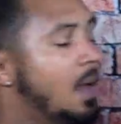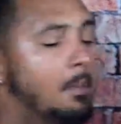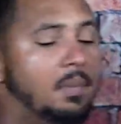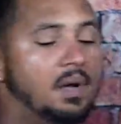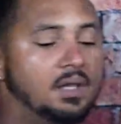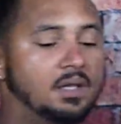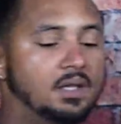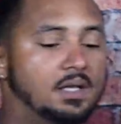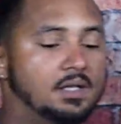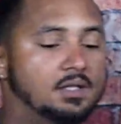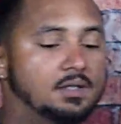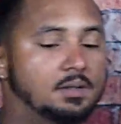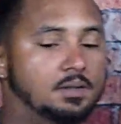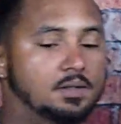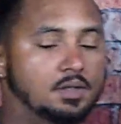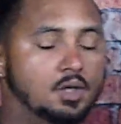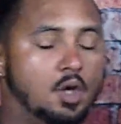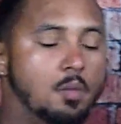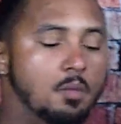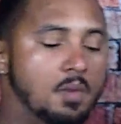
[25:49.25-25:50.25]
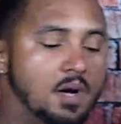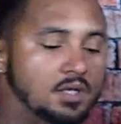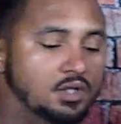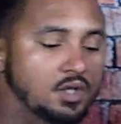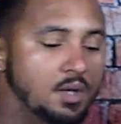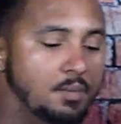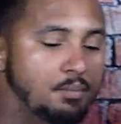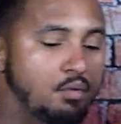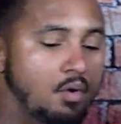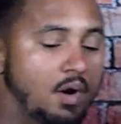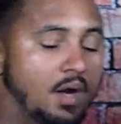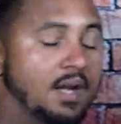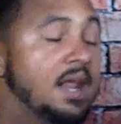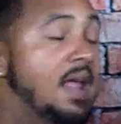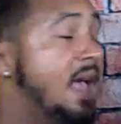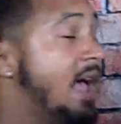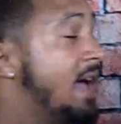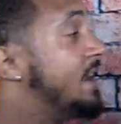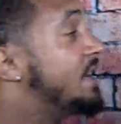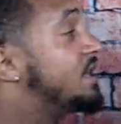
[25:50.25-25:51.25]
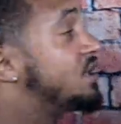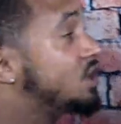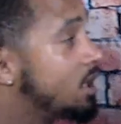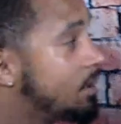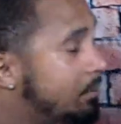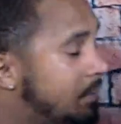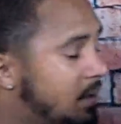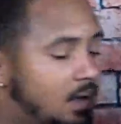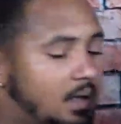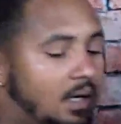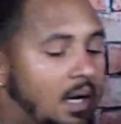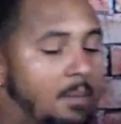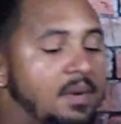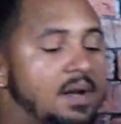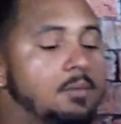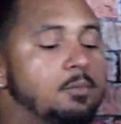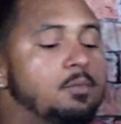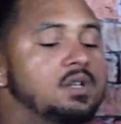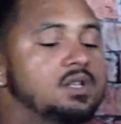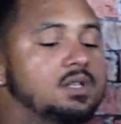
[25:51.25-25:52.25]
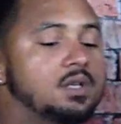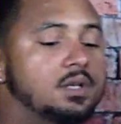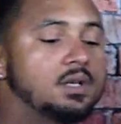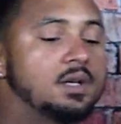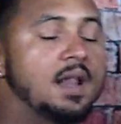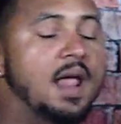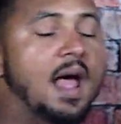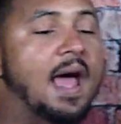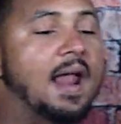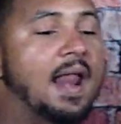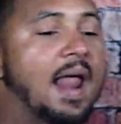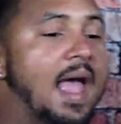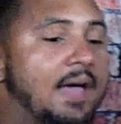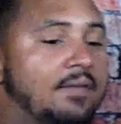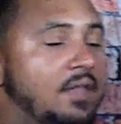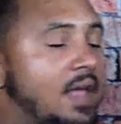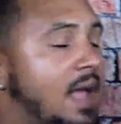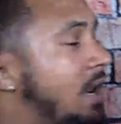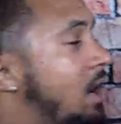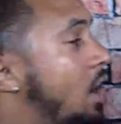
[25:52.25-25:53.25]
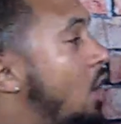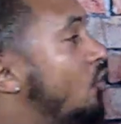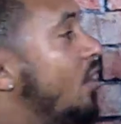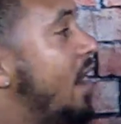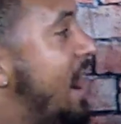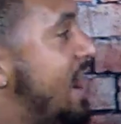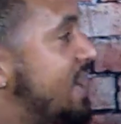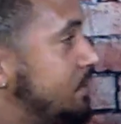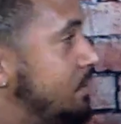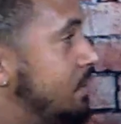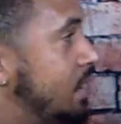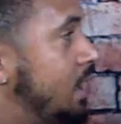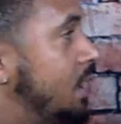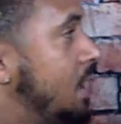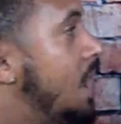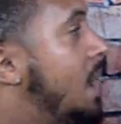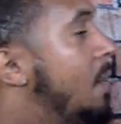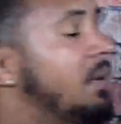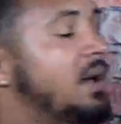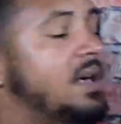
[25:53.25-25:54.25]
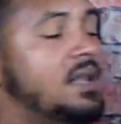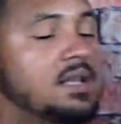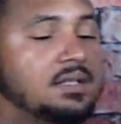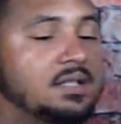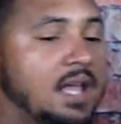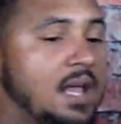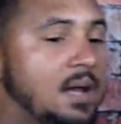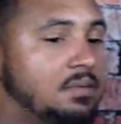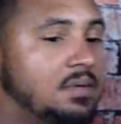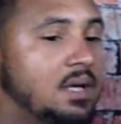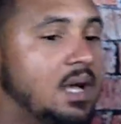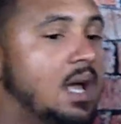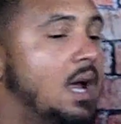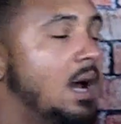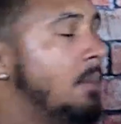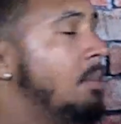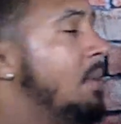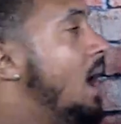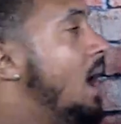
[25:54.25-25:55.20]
but there's so much to the point, and it should be. I mean, we should not have that harassment, but at the same time,